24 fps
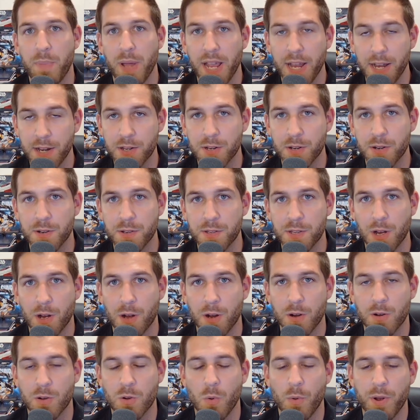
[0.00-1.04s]
painters
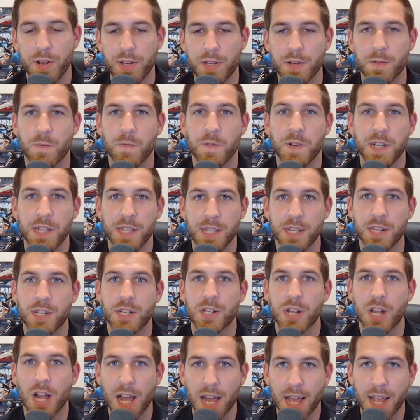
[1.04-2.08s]
are going to really
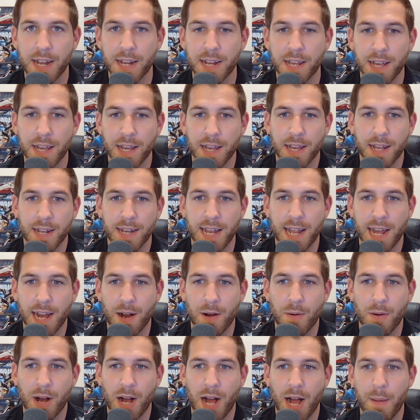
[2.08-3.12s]
shine.
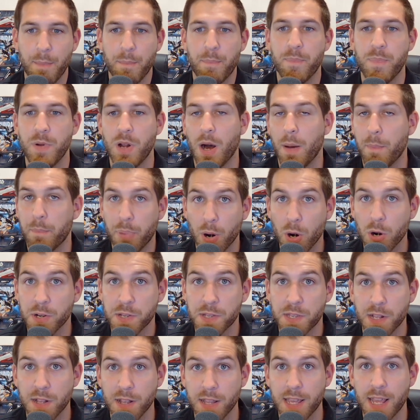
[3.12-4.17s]
Now, I'm not
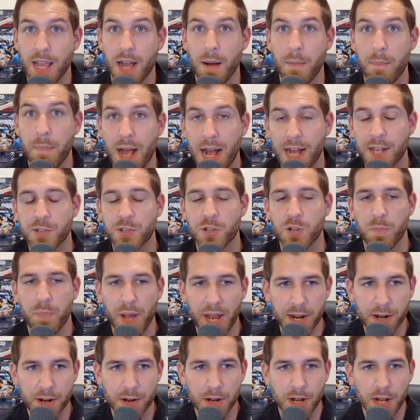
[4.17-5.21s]
personally a master
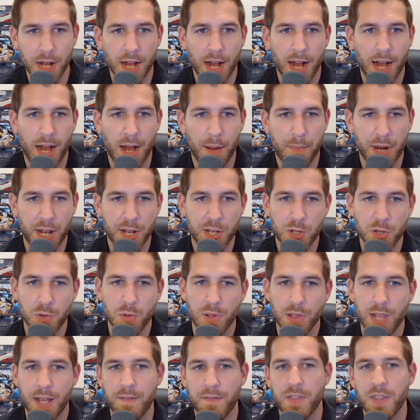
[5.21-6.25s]
painter, but I do
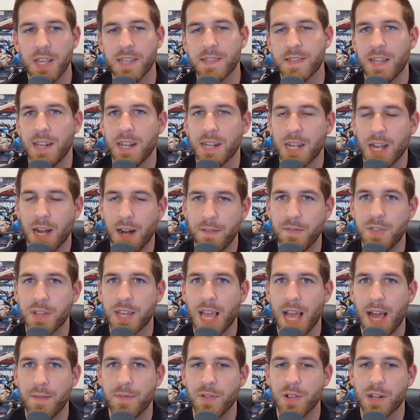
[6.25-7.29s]
love the aesthetic of the
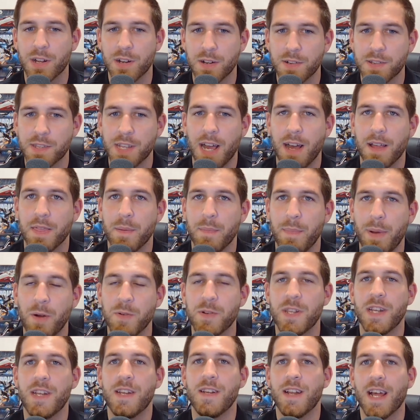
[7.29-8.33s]
Cavaliers. The
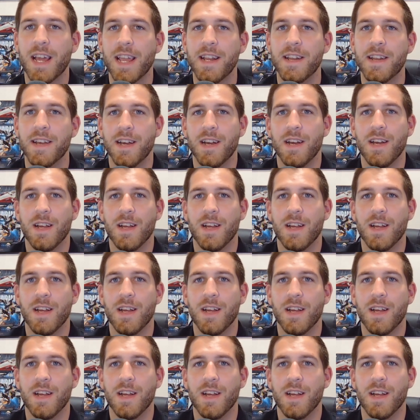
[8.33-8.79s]
mounted knight